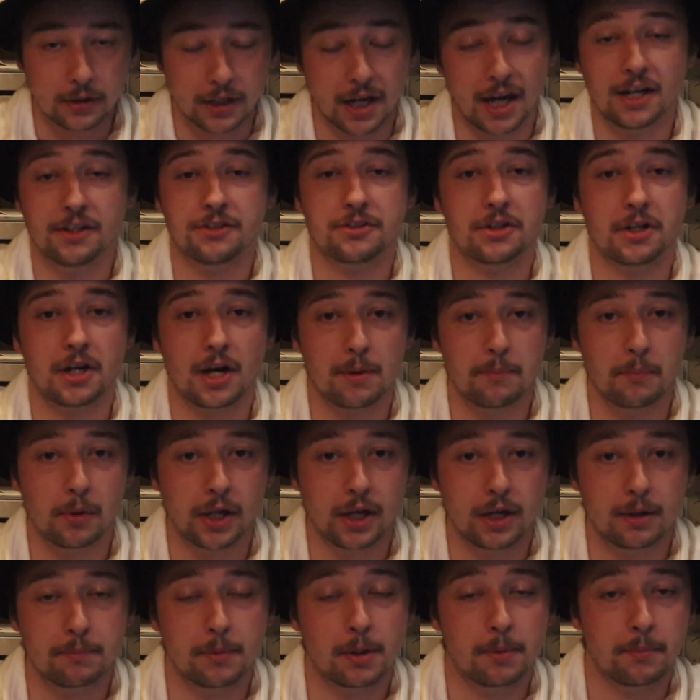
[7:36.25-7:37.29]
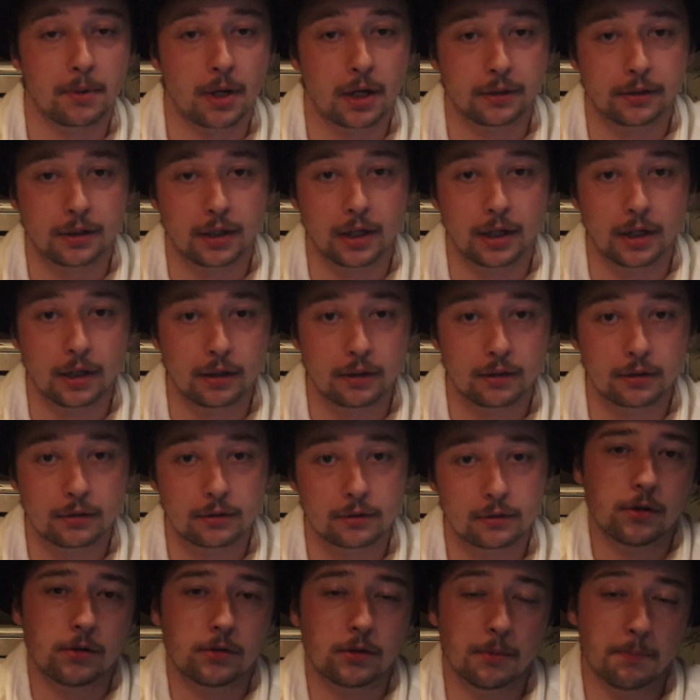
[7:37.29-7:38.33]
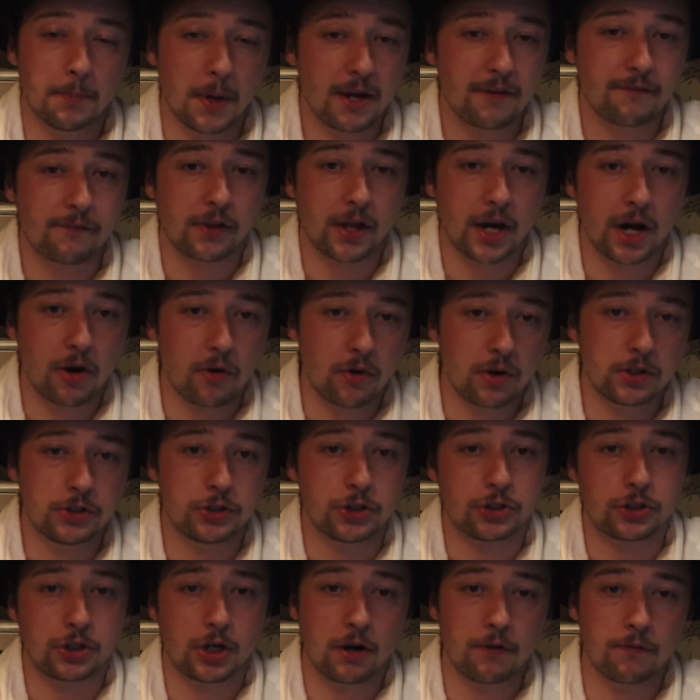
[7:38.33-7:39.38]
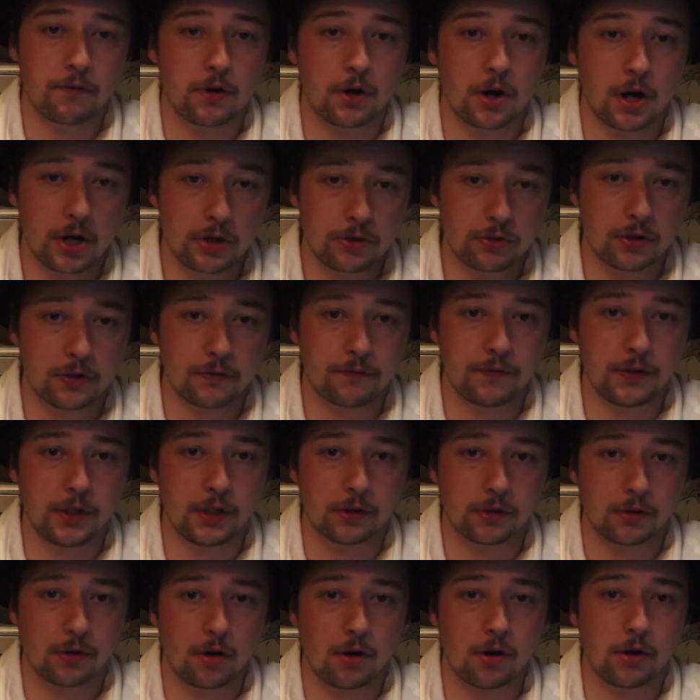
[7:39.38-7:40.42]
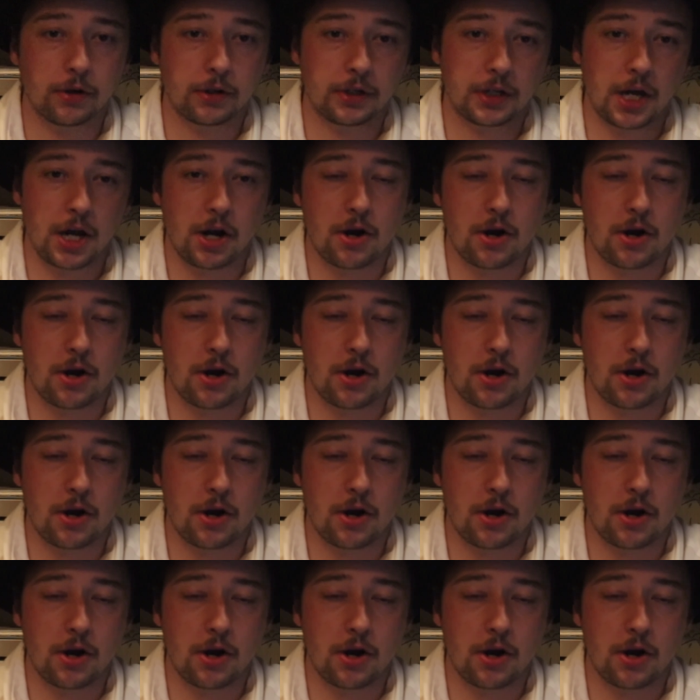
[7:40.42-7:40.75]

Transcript: Can't say I blame them on that. The Mayflower, just over 100 feet long,